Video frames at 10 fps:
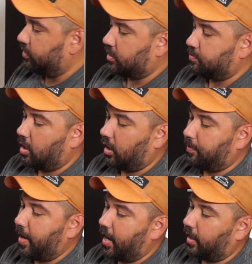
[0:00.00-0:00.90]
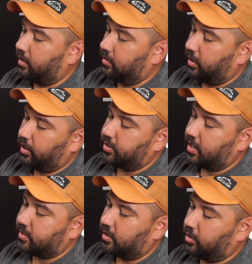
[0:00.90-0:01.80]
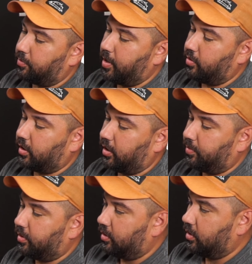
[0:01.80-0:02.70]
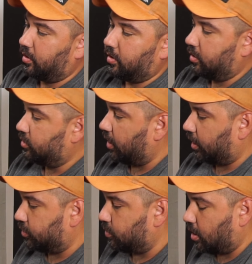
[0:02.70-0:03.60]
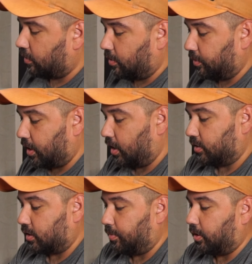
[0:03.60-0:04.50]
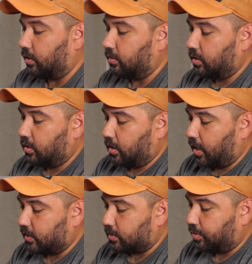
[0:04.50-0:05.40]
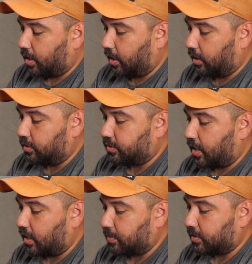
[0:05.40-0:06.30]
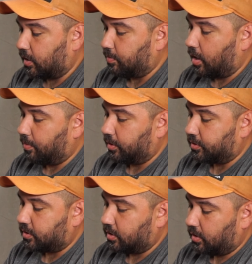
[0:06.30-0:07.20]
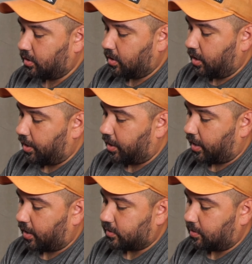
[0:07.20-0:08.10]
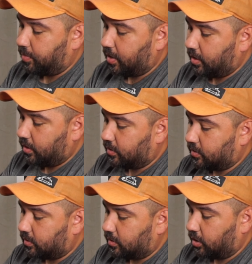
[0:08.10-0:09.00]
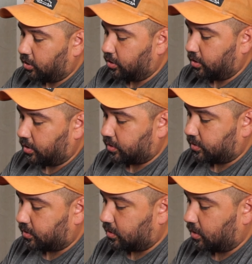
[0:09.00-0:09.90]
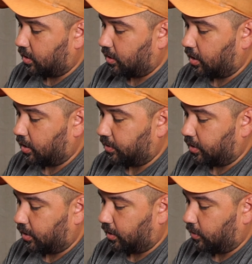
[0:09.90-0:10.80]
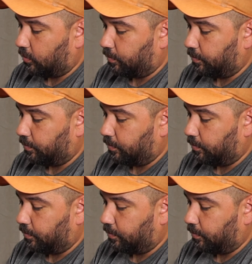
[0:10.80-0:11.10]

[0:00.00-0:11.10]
this Molly pack, and it just has a little belt clip, so I can just walk around with that. That's not a big deal. It has some pliers. It has my slip bobbers, and then it has the beads, the hooks, the